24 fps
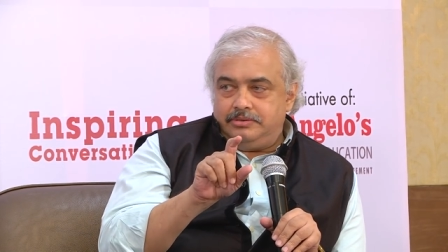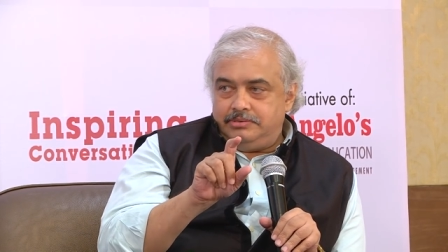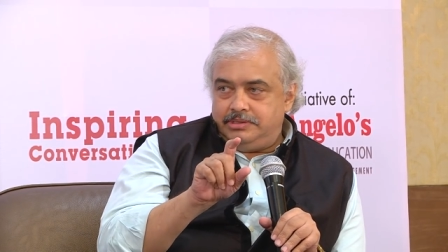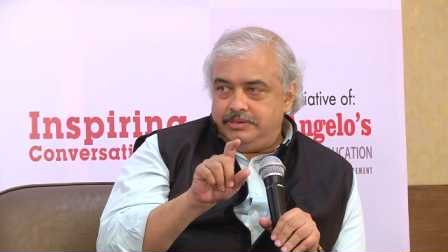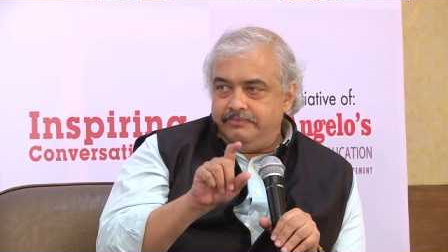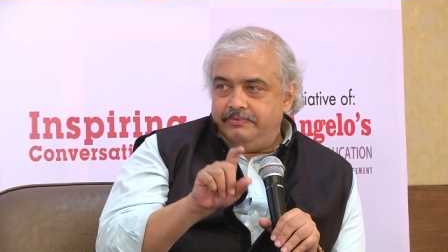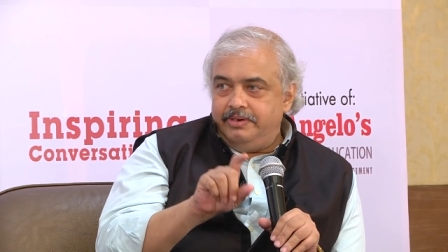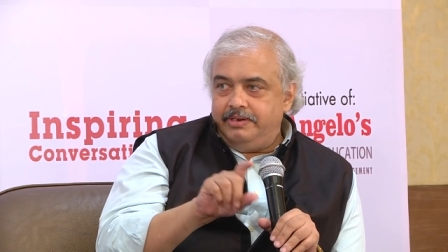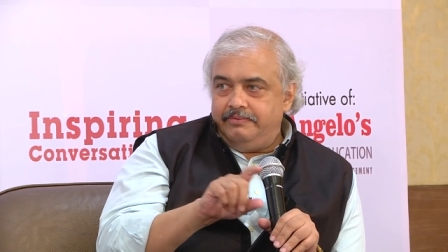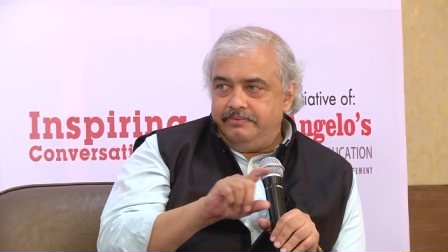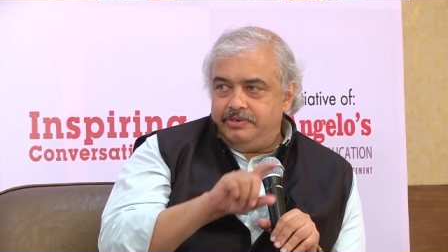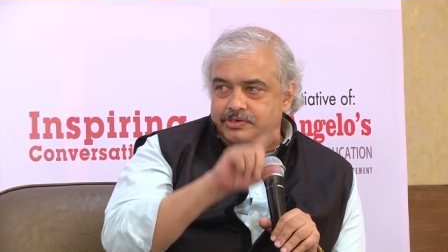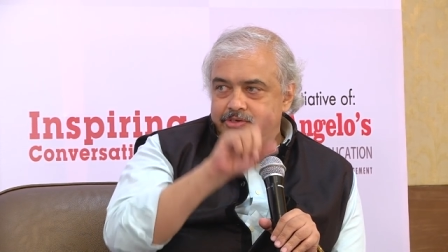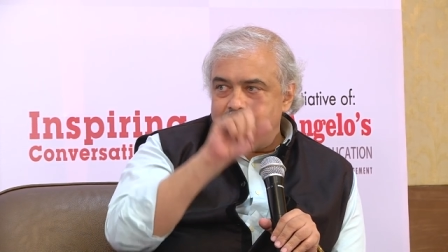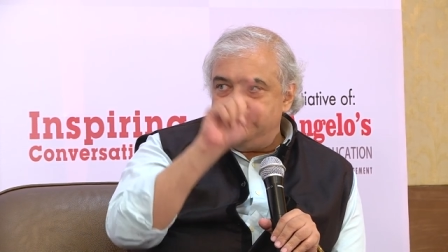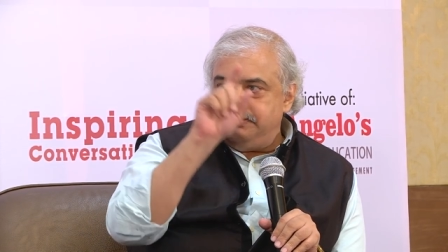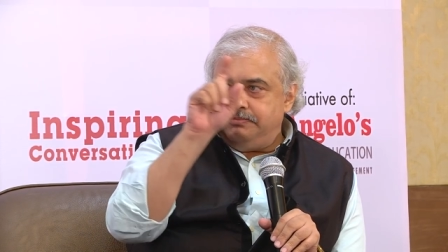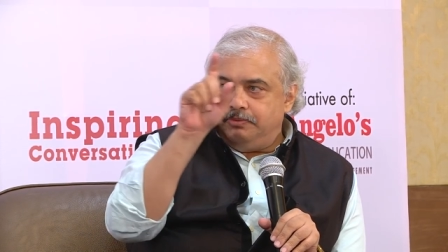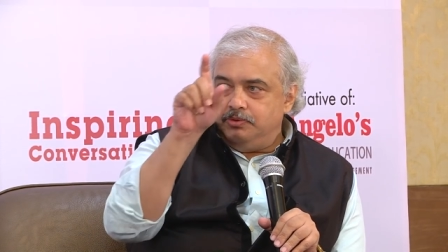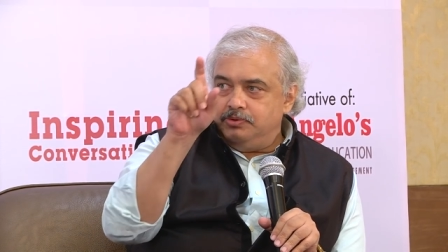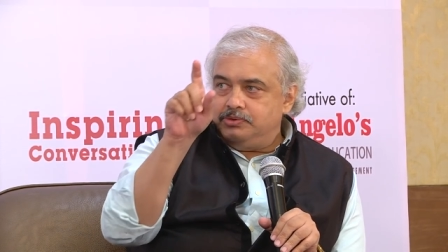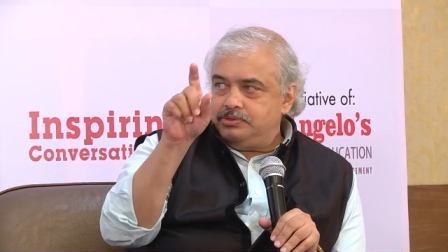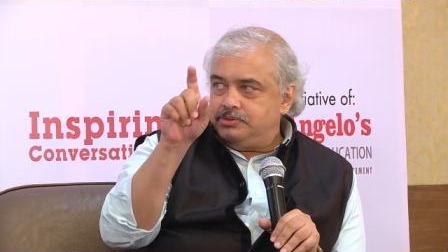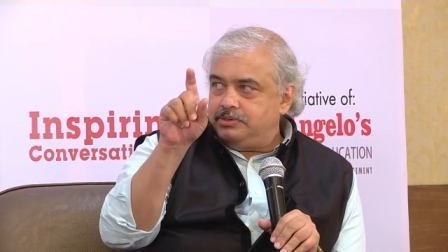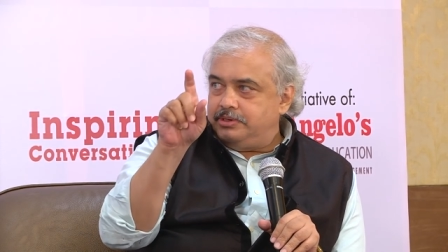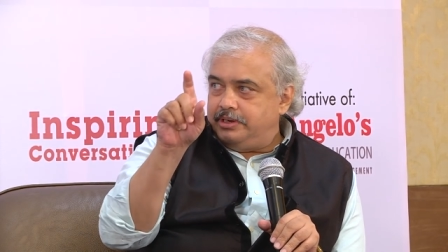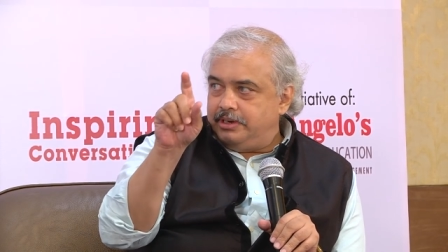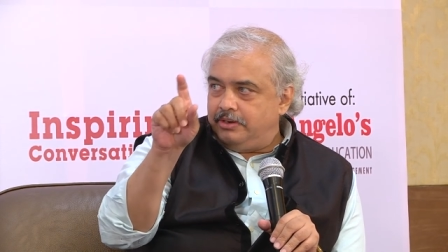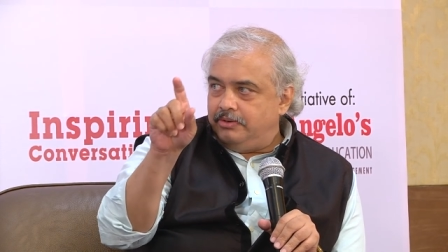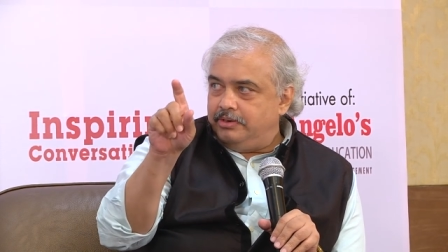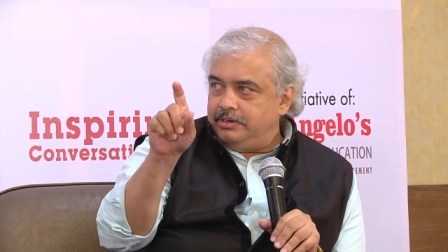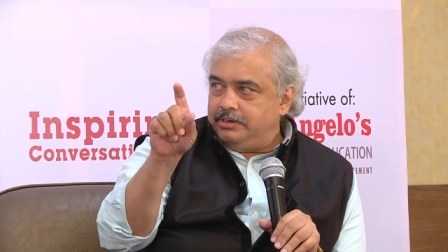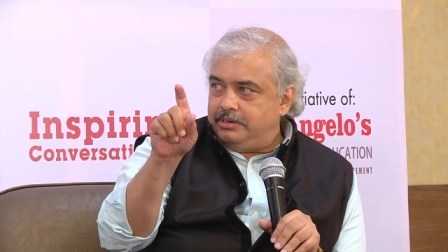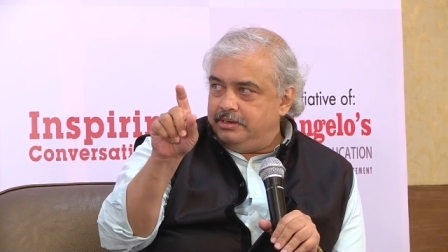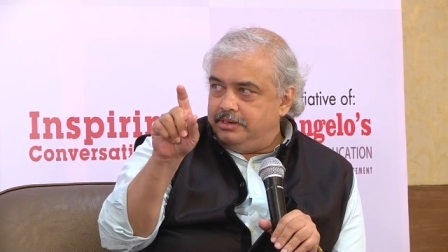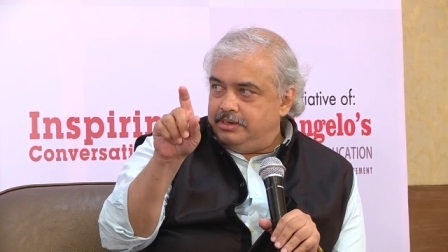Civil aviation is the most
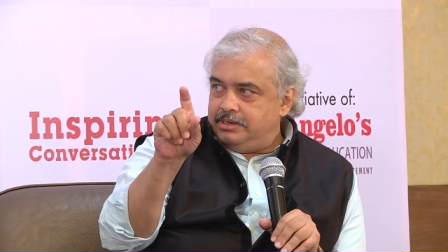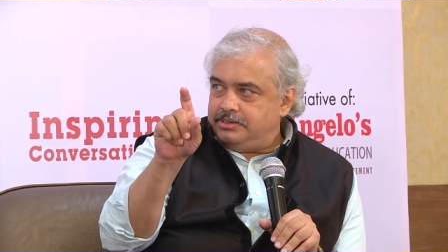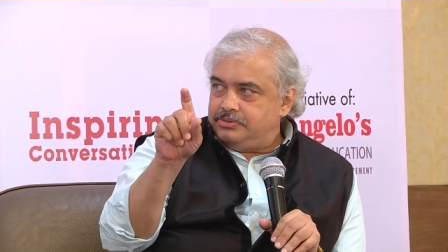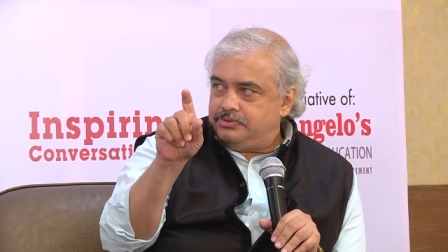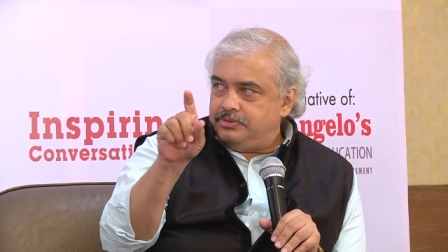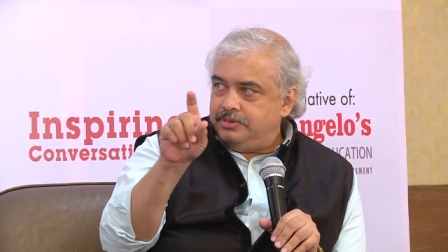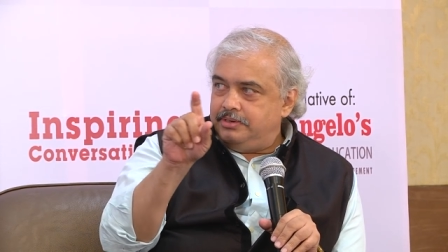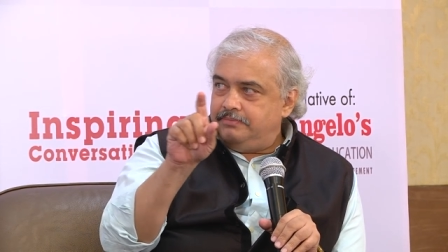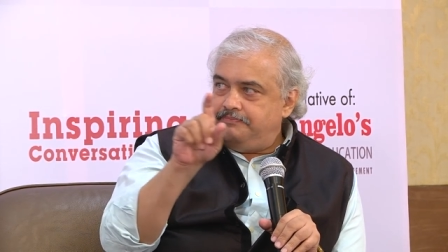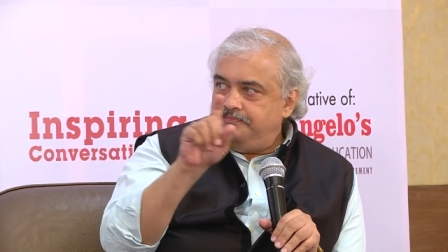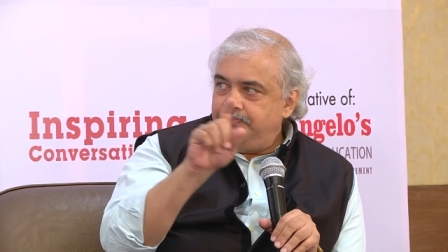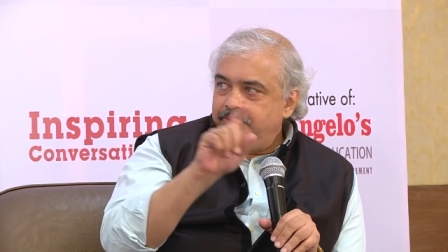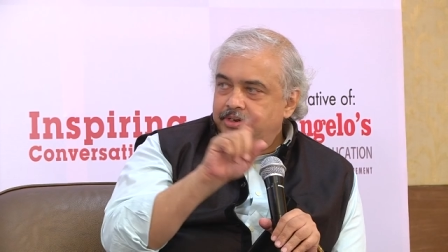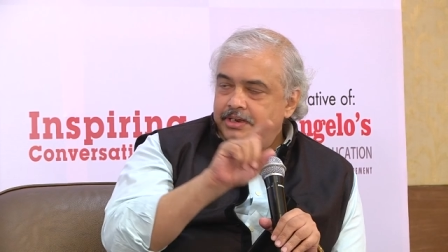regulated industry.